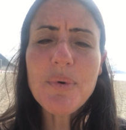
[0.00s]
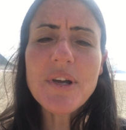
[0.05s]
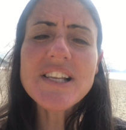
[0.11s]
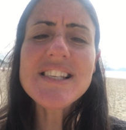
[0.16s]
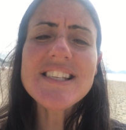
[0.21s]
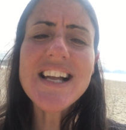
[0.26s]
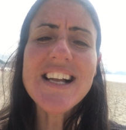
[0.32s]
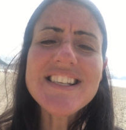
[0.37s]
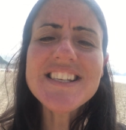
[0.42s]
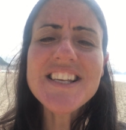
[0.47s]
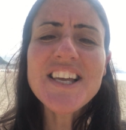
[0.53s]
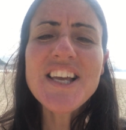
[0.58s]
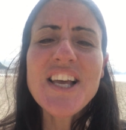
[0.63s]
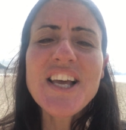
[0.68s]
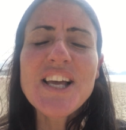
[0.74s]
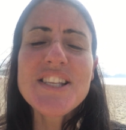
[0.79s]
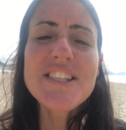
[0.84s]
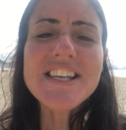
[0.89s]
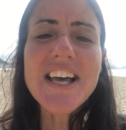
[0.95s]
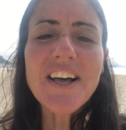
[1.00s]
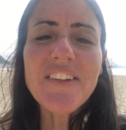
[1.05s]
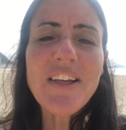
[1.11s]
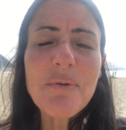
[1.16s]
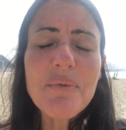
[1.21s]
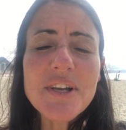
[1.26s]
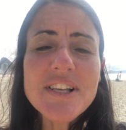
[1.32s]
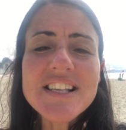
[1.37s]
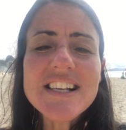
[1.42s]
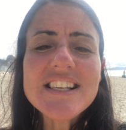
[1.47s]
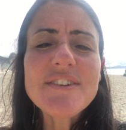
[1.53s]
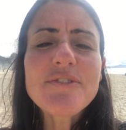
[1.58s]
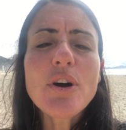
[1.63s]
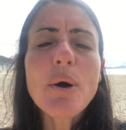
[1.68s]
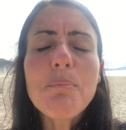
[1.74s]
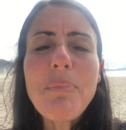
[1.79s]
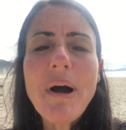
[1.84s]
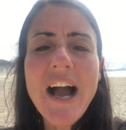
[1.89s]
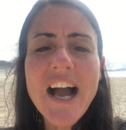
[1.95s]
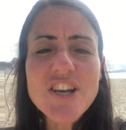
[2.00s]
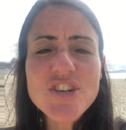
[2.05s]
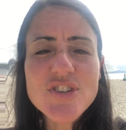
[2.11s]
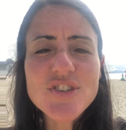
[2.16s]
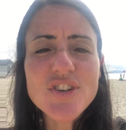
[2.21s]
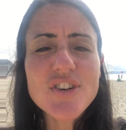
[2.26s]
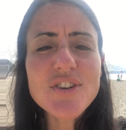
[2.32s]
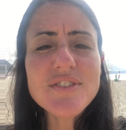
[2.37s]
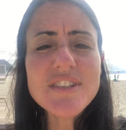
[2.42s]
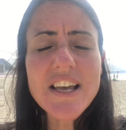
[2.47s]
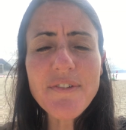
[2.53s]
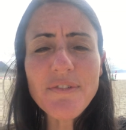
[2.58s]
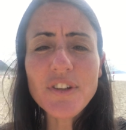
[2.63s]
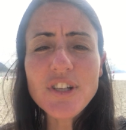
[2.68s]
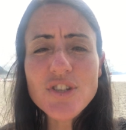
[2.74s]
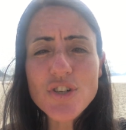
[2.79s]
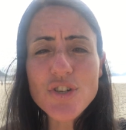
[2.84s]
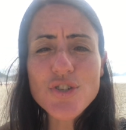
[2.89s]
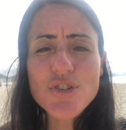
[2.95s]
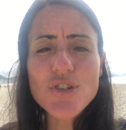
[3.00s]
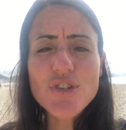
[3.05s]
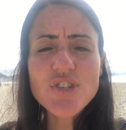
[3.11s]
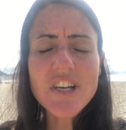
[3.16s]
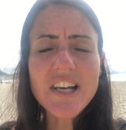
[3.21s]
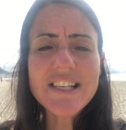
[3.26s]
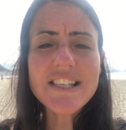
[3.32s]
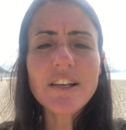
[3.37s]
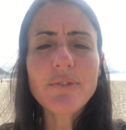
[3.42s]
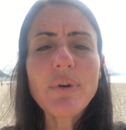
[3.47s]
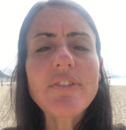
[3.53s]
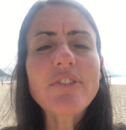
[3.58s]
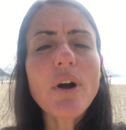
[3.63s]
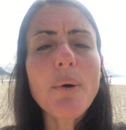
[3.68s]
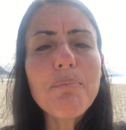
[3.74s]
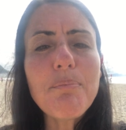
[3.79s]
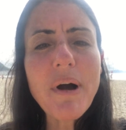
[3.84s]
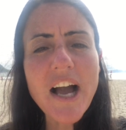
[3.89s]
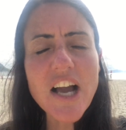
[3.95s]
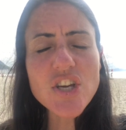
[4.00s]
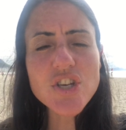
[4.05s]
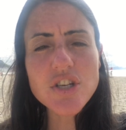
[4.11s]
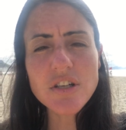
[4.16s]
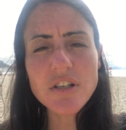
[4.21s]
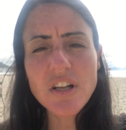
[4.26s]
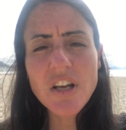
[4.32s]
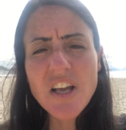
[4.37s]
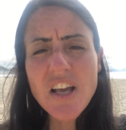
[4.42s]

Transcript: We can start to tell that, we can start to have compassion. So definitely don't judge ourselves. We have compassion